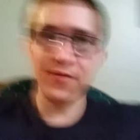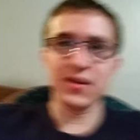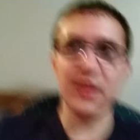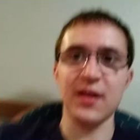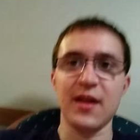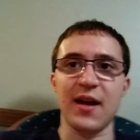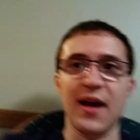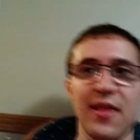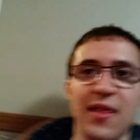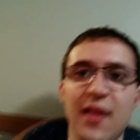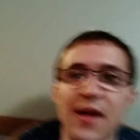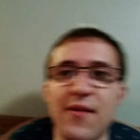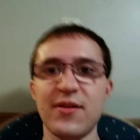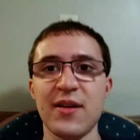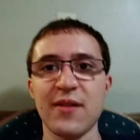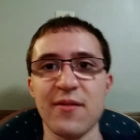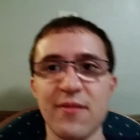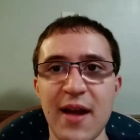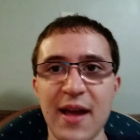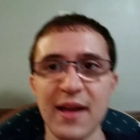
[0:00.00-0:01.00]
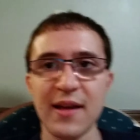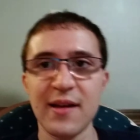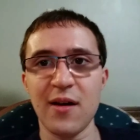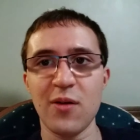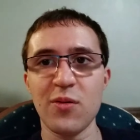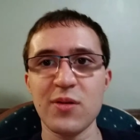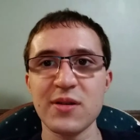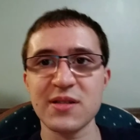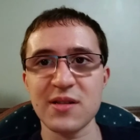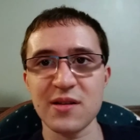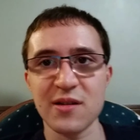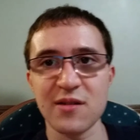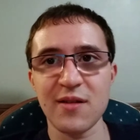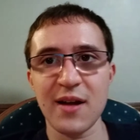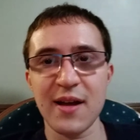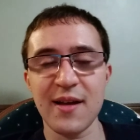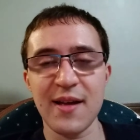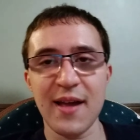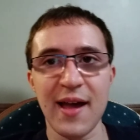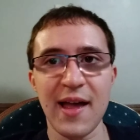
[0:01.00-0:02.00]
it. Rango was
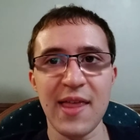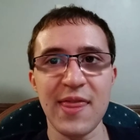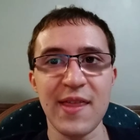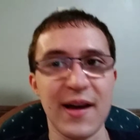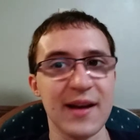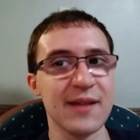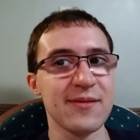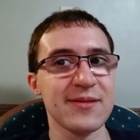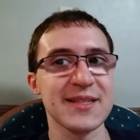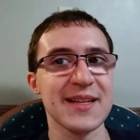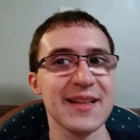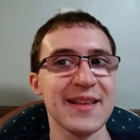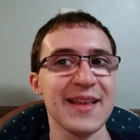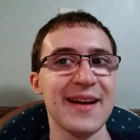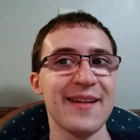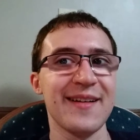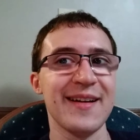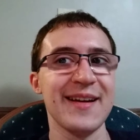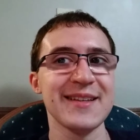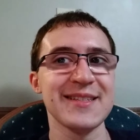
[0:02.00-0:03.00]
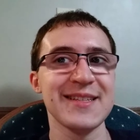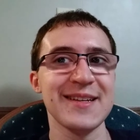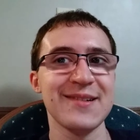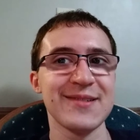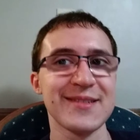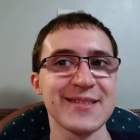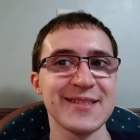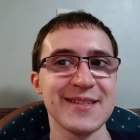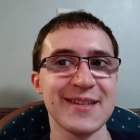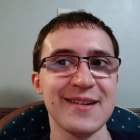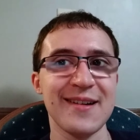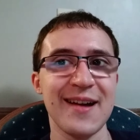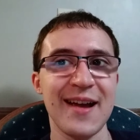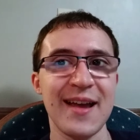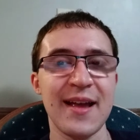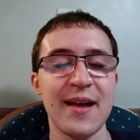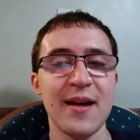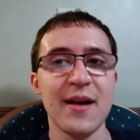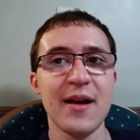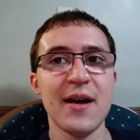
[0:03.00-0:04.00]
I thought it was hilarious. It was
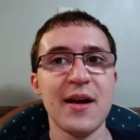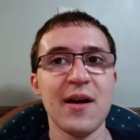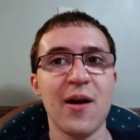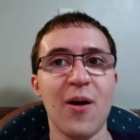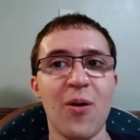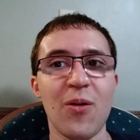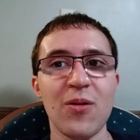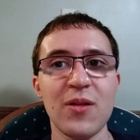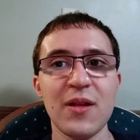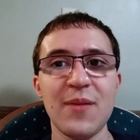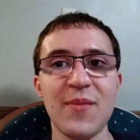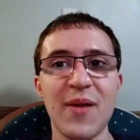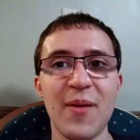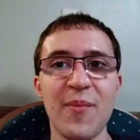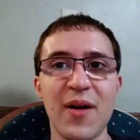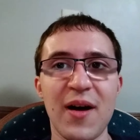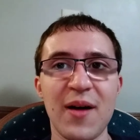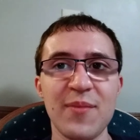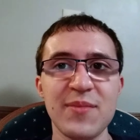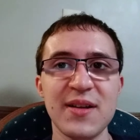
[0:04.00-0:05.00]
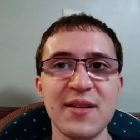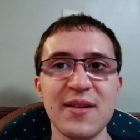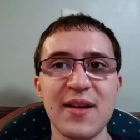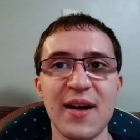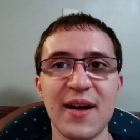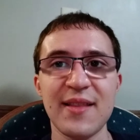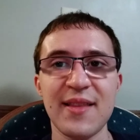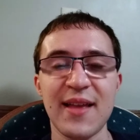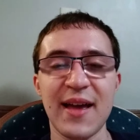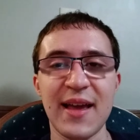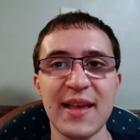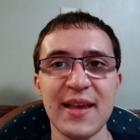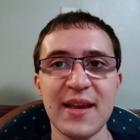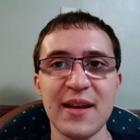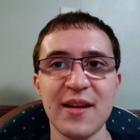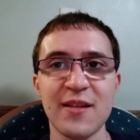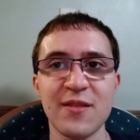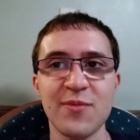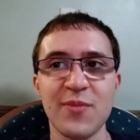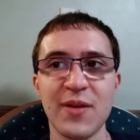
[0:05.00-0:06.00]
great. Only my mom did not like it
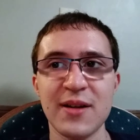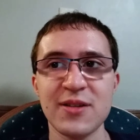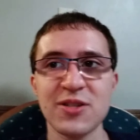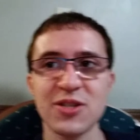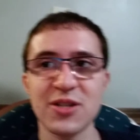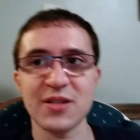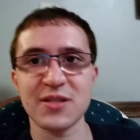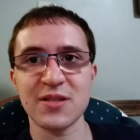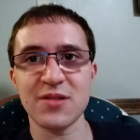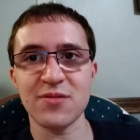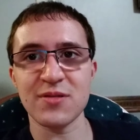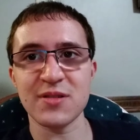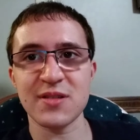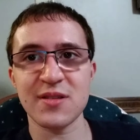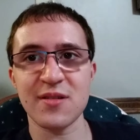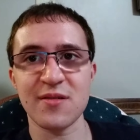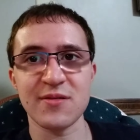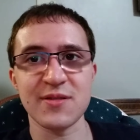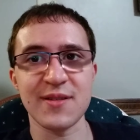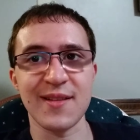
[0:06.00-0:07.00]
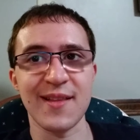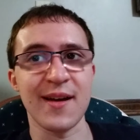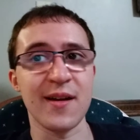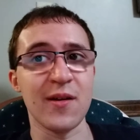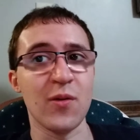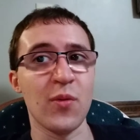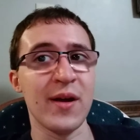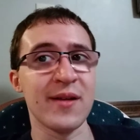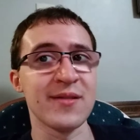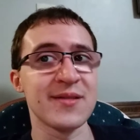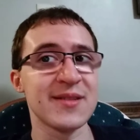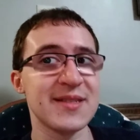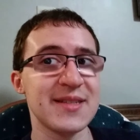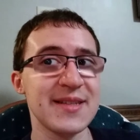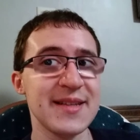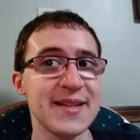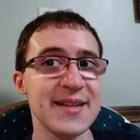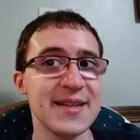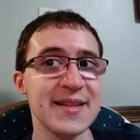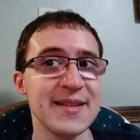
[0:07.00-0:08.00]
as much because there was a lot of weird
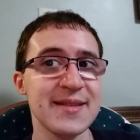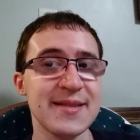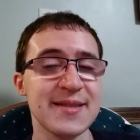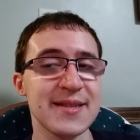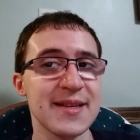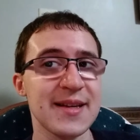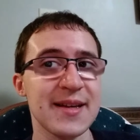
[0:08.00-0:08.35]
scenes,